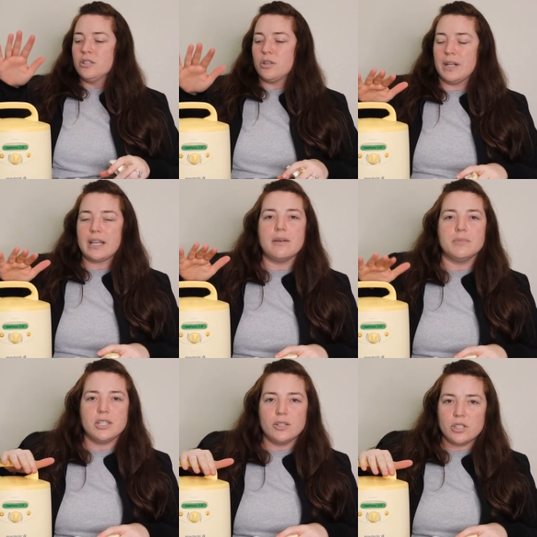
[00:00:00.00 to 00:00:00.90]
So when it
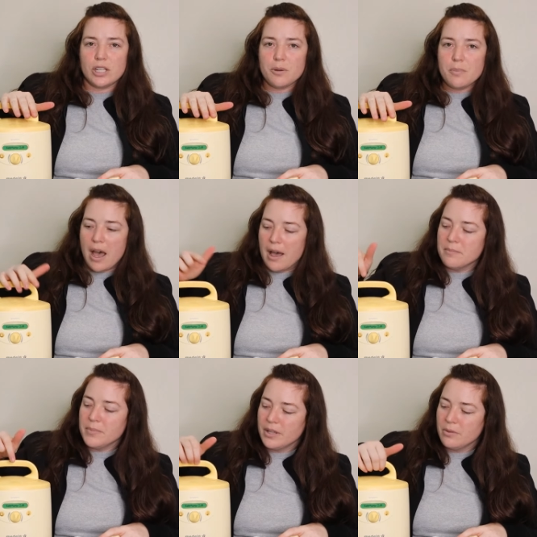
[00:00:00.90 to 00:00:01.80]
comes to using your
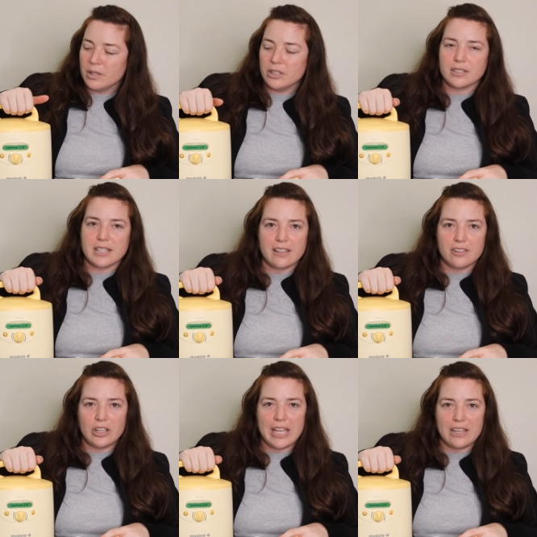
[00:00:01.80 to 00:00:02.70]
pump, what looks like a
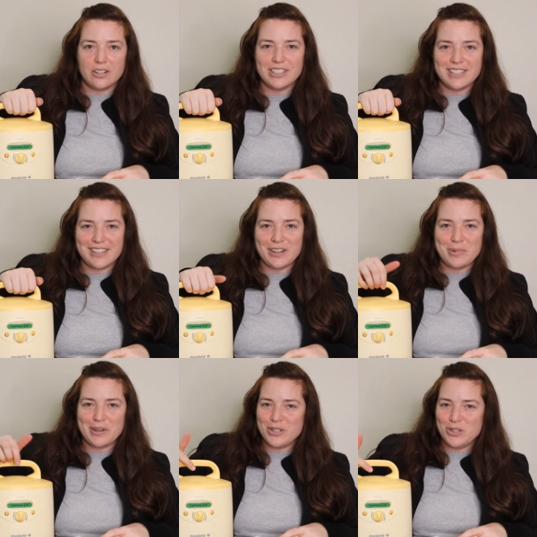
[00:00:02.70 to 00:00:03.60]
little handle is a
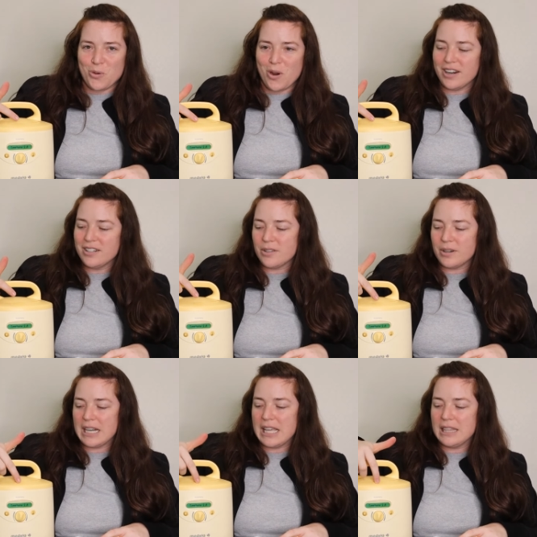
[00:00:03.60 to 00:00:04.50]
little bit of a door. So
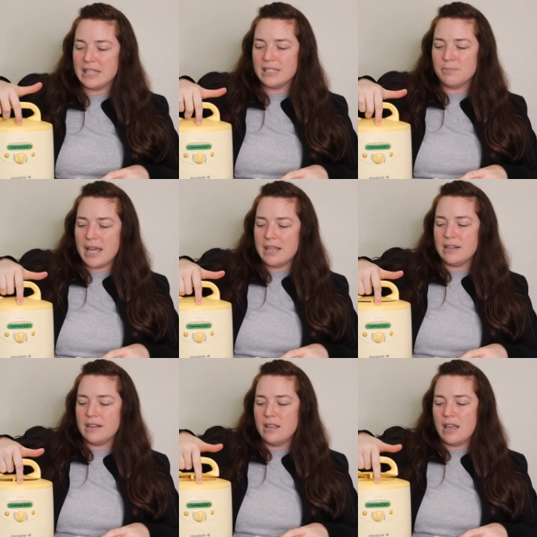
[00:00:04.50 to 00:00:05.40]
we're going to hit this
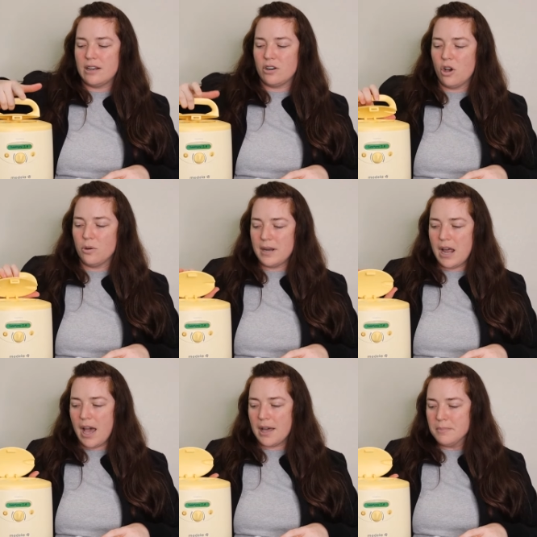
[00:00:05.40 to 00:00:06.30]
button and it'll
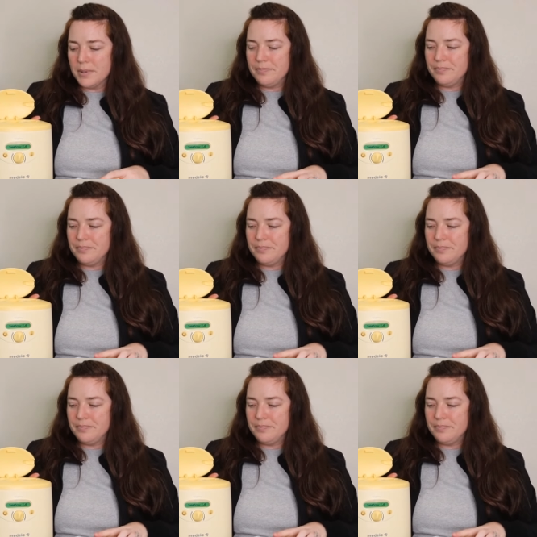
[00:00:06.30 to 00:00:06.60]
open up,